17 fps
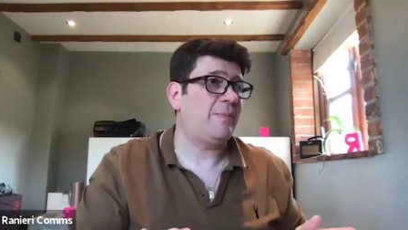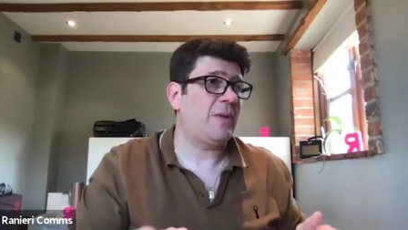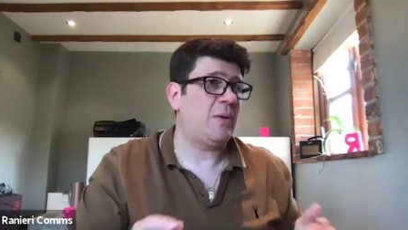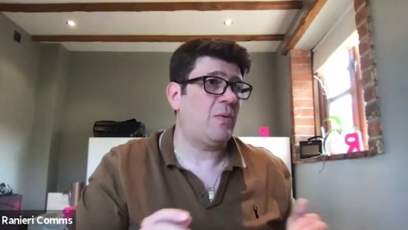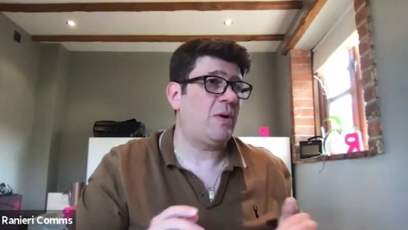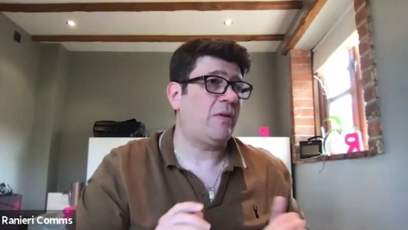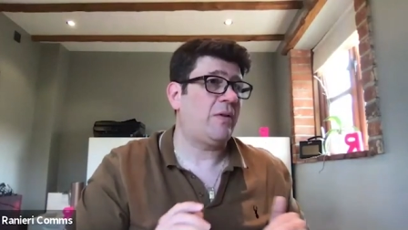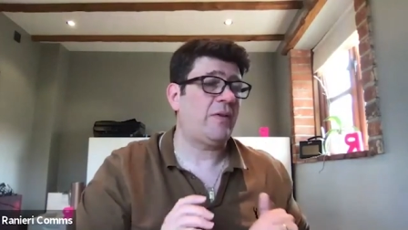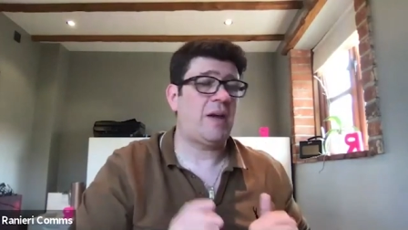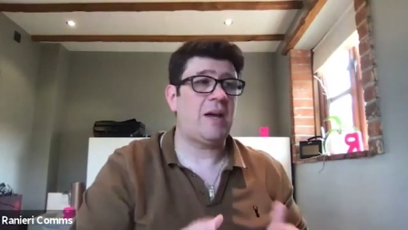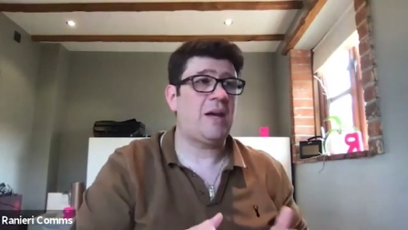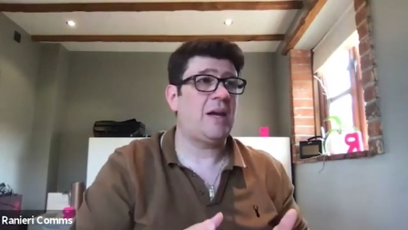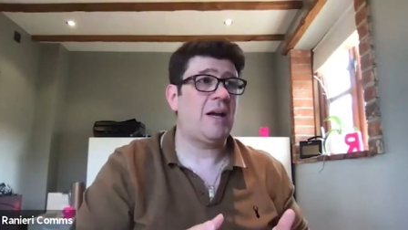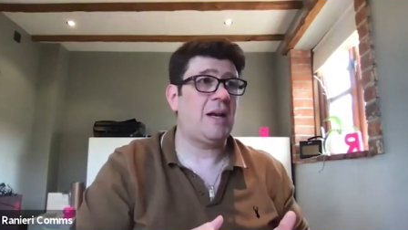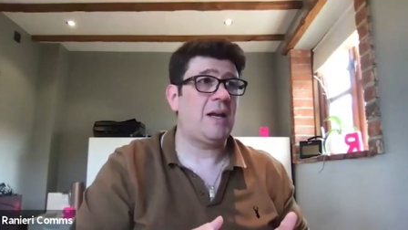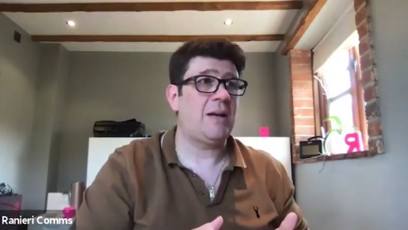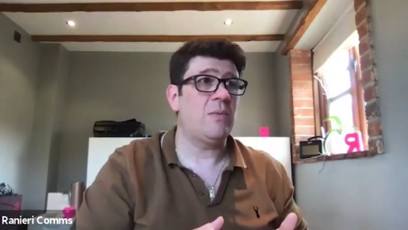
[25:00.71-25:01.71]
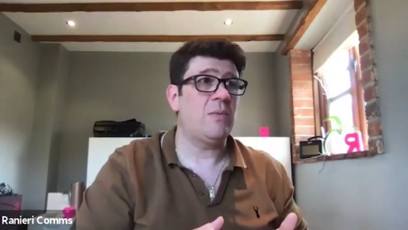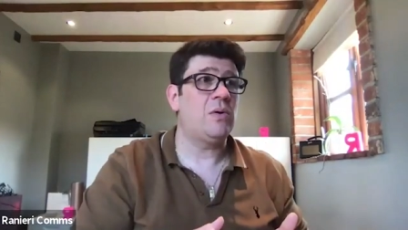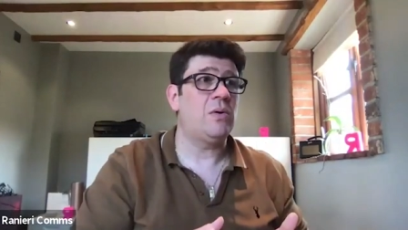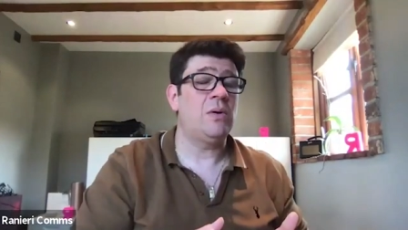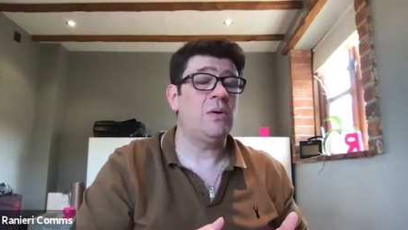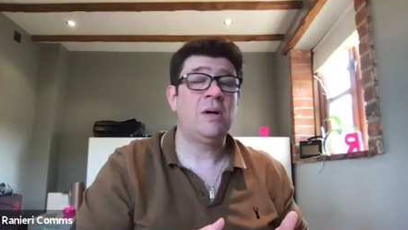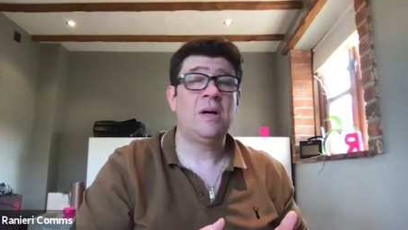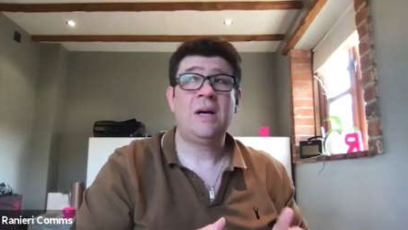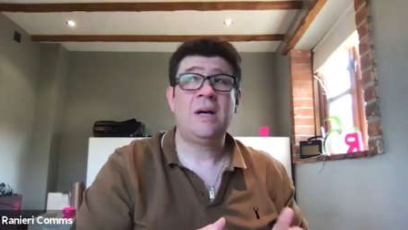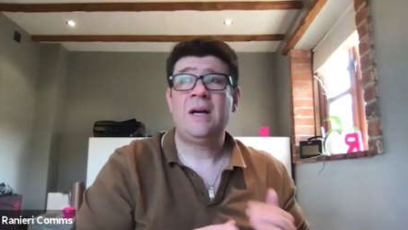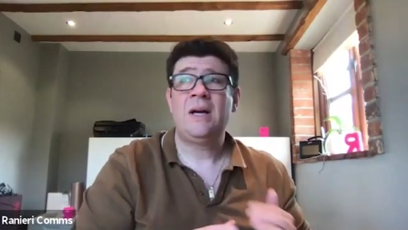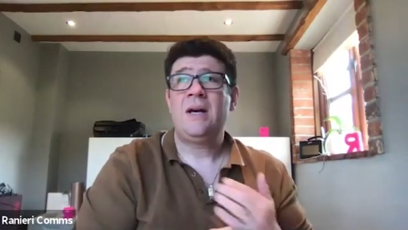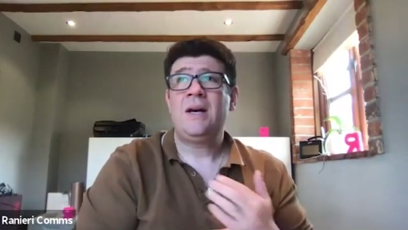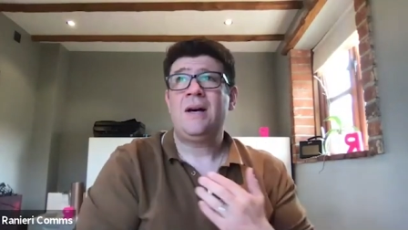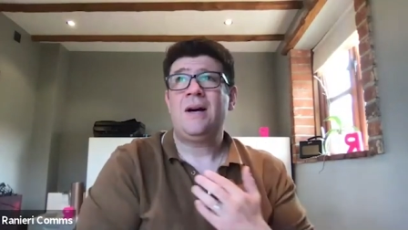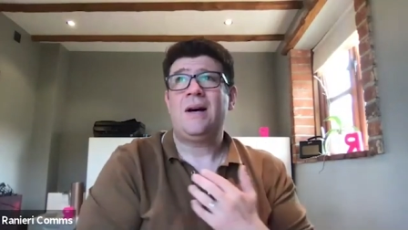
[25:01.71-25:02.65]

They weren't taking any more. Hmm.